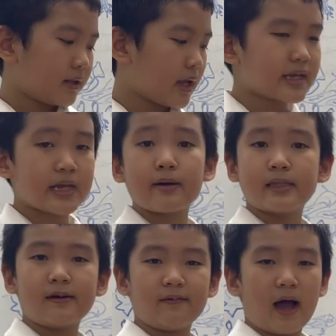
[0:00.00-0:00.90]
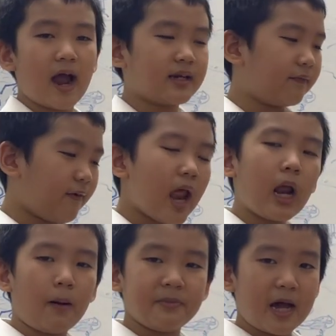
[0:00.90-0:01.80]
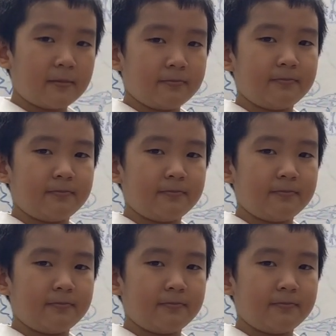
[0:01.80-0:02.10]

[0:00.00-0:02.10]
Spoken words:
That's how I developed them.